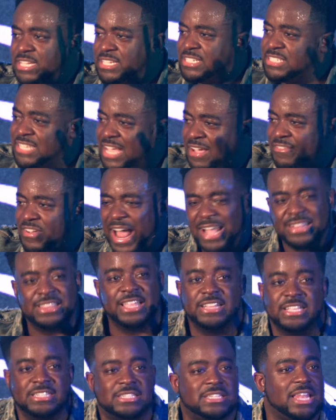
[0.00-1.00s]
seven. I
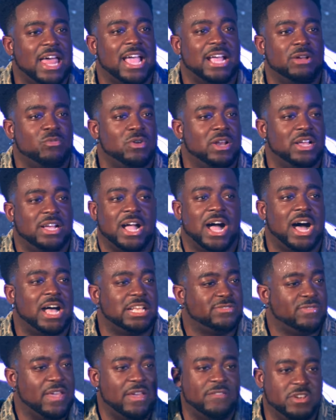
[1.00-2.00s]
think this is like one of
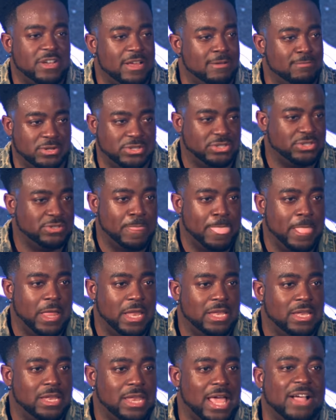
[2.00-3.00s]
God's favorite numbers.
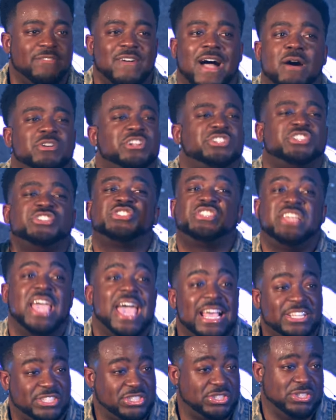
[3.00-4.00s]
Like if I were to just
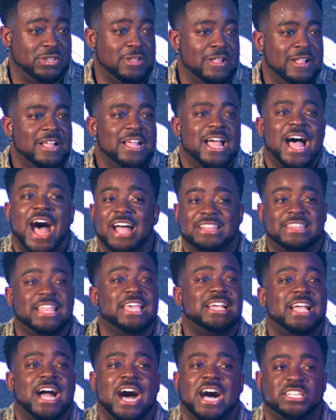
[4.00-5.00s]
guess, I
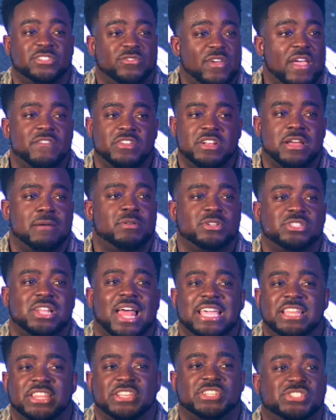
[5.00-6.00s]
think God's favorite number is
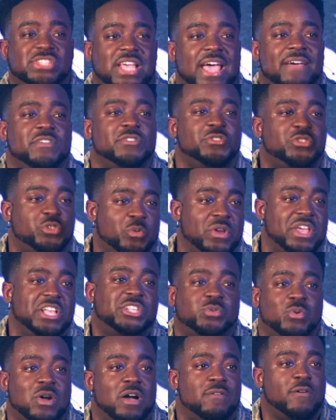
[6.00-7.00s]
like either seven, three,
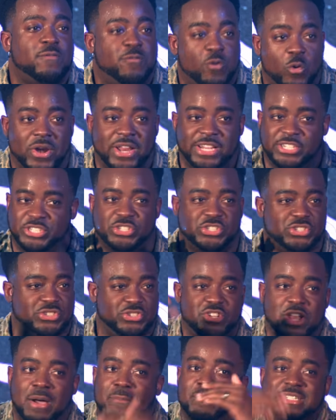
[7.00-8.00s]
twelve, or forty. It's
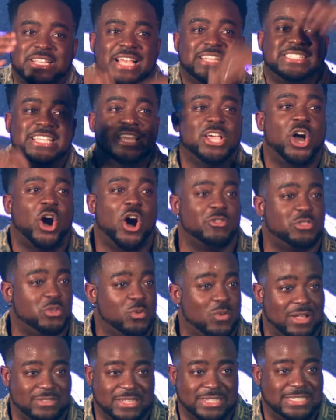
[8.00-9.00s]
just numbers I see all
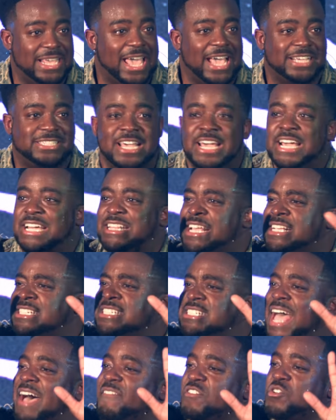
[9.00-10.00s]
throughout the text.
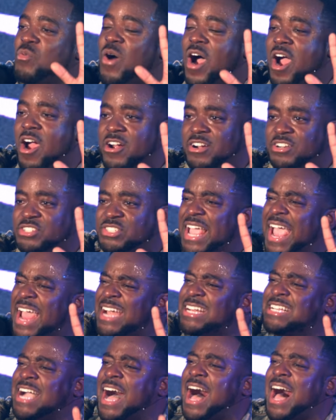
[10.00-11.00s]
These seven words,
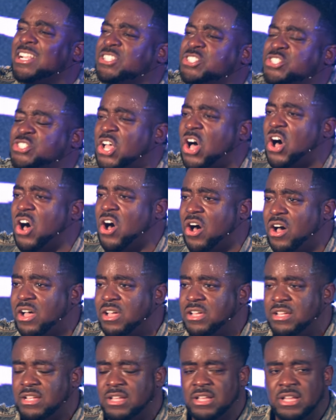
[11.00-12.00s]
and God
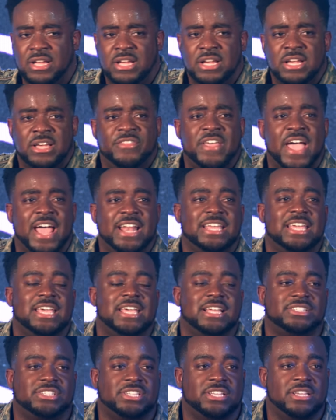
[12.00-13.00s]
saw that
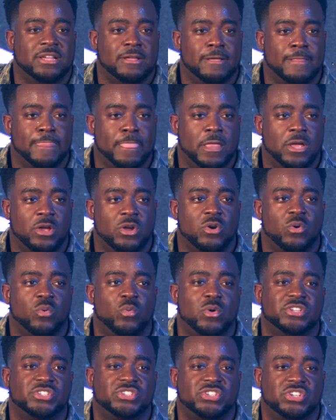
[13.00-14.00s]
it
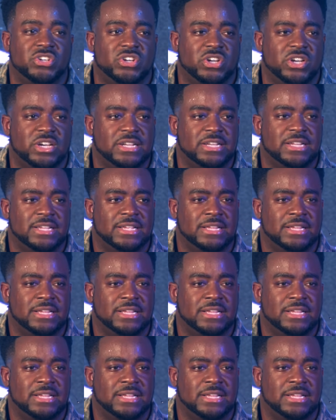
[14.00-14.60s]
was good.